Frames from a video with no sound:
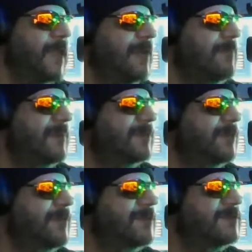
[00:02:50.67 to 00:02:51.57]
lot of people
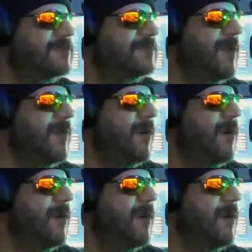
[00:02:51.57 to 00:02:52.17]
do when they're supposed to be at